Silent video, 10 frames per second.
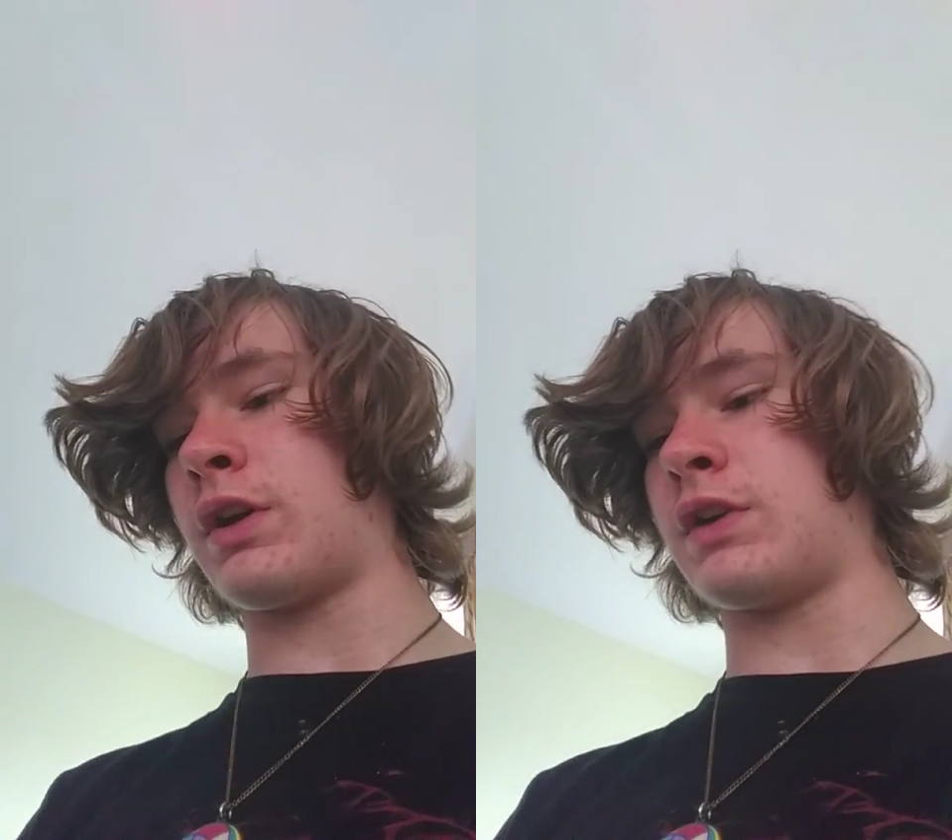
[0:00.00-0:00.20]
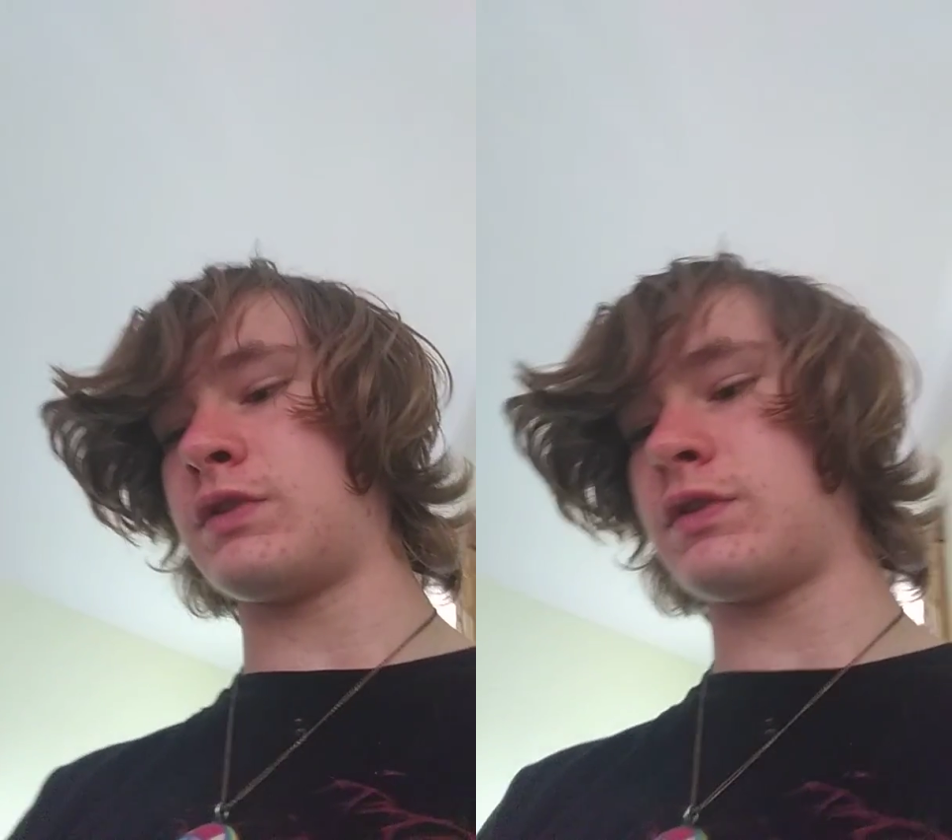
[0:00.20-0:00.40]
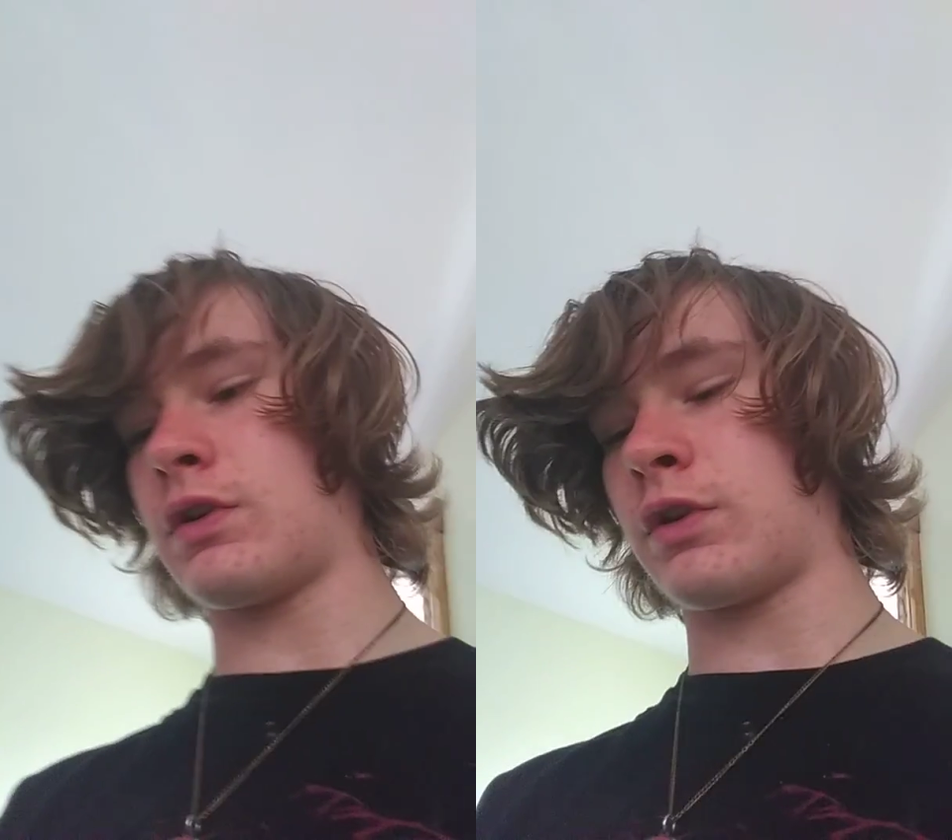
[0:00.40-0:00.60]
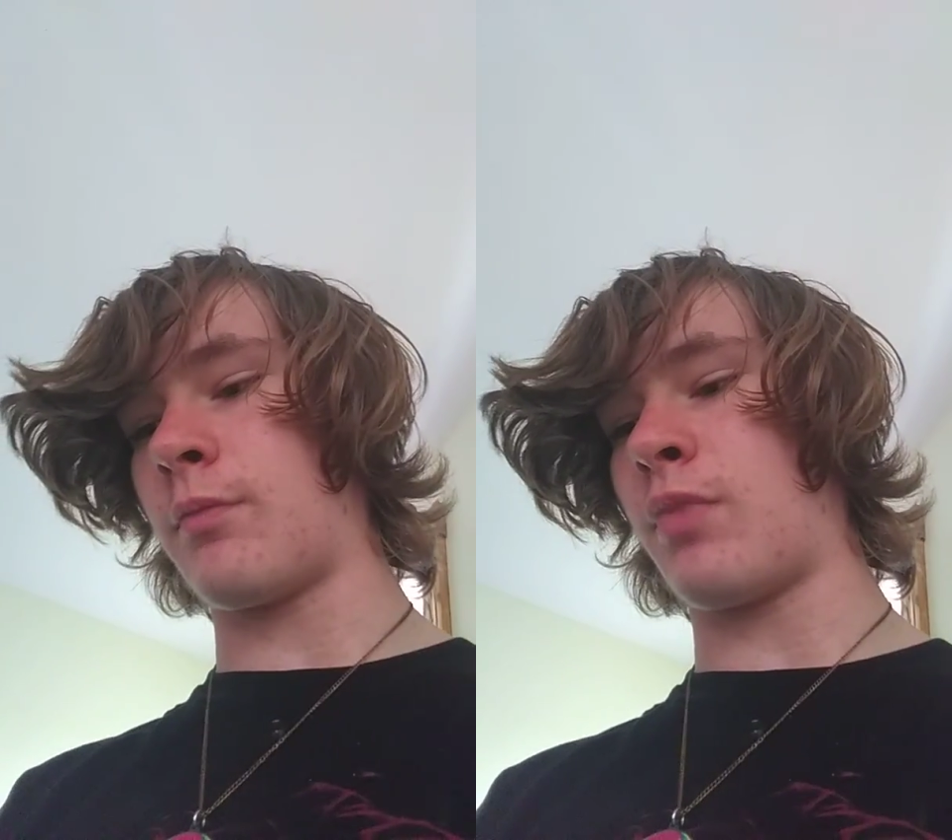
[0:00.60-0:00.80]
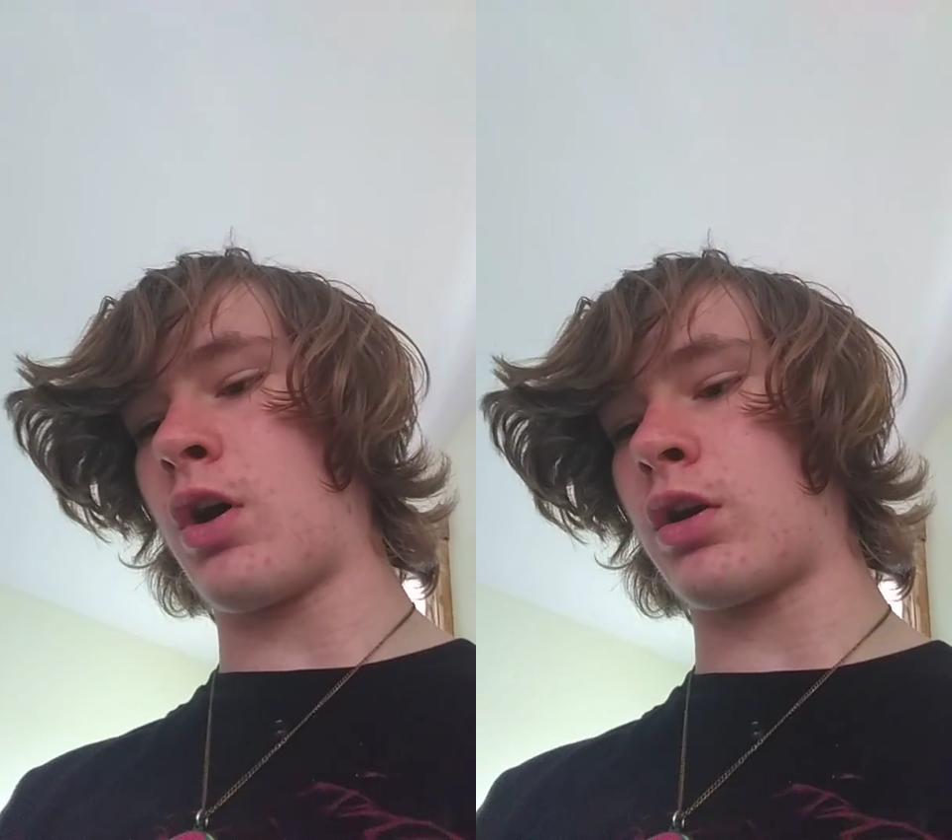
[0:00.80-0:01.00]

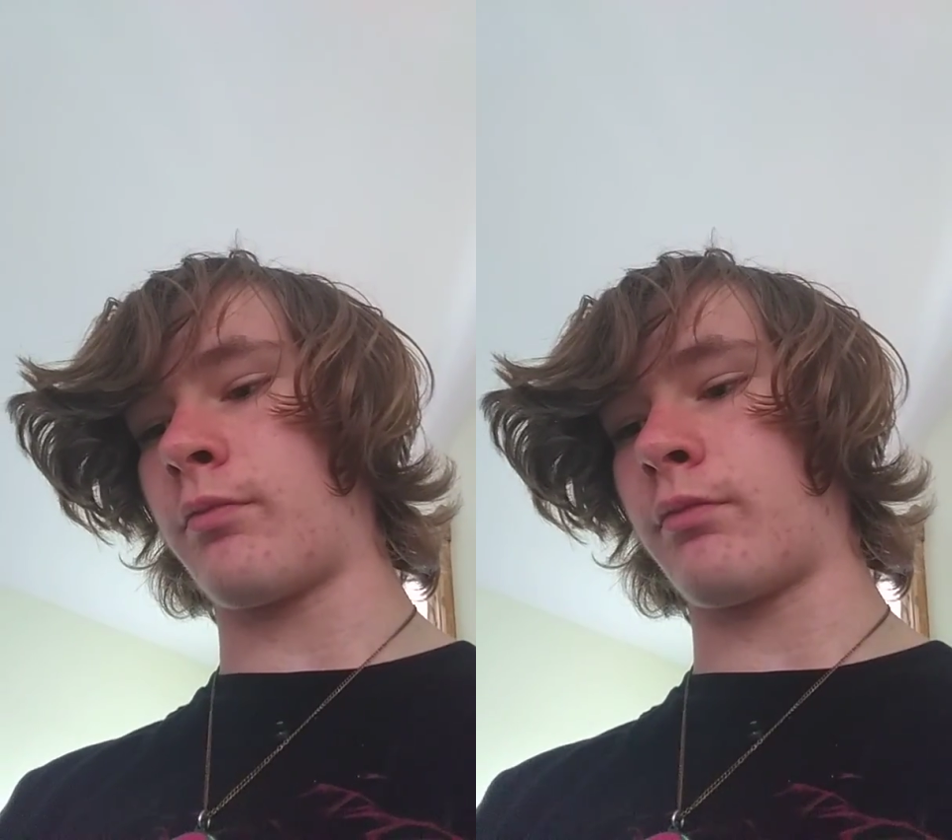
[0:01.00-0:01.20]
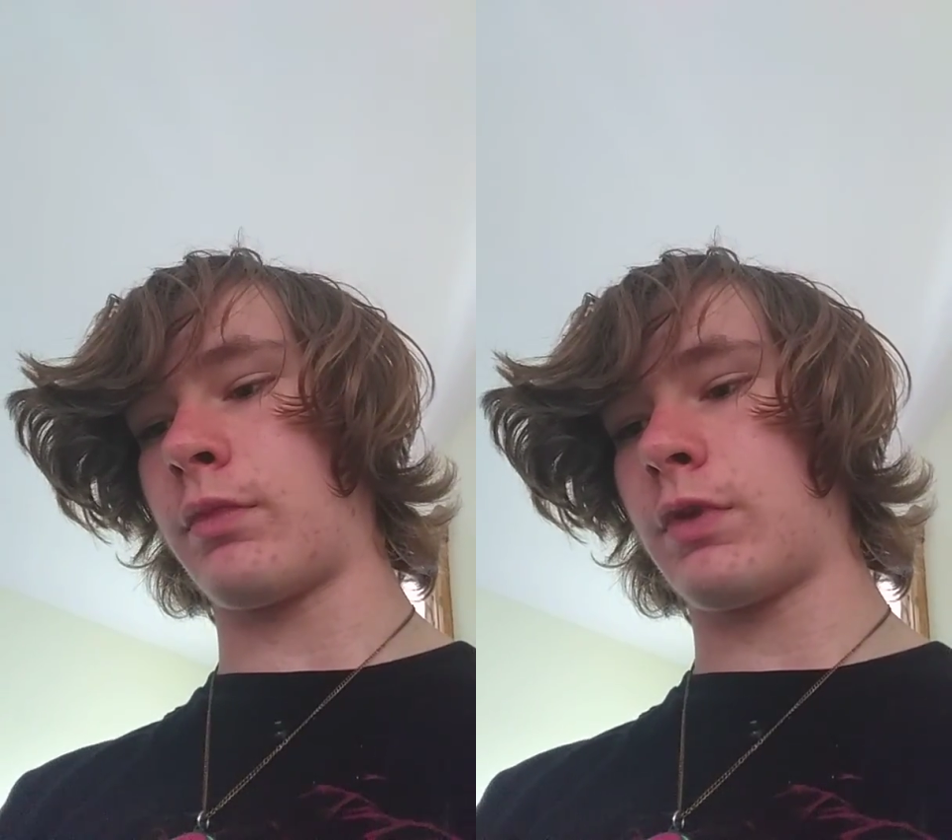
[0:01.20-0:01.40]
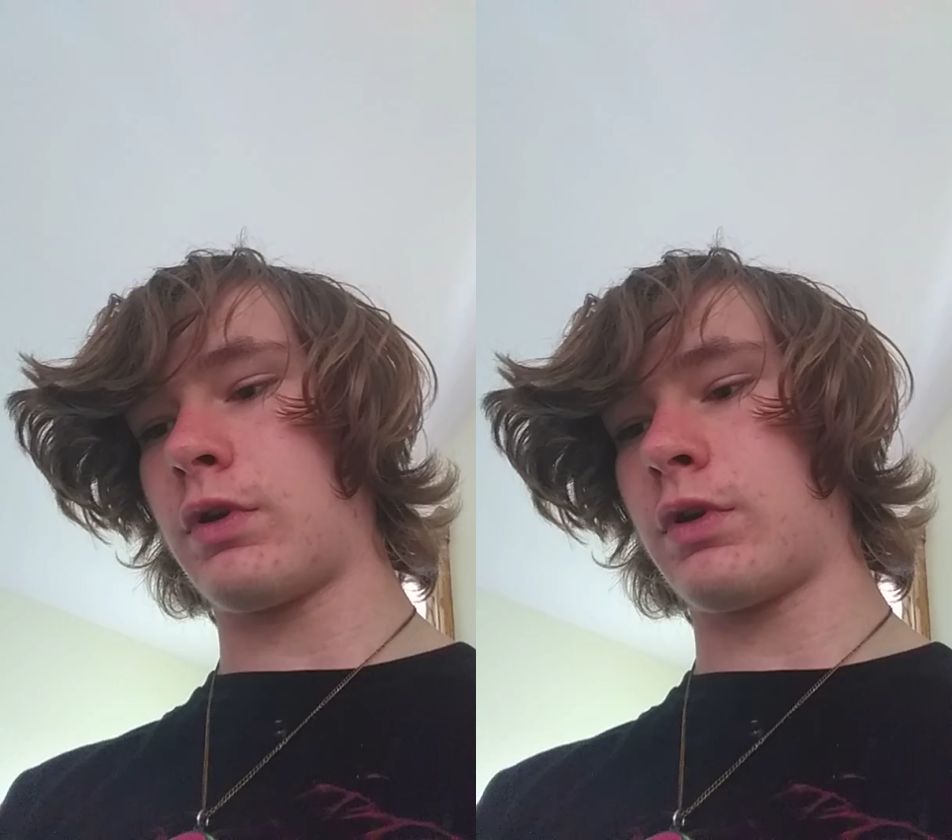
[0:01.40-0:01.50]
the bottom,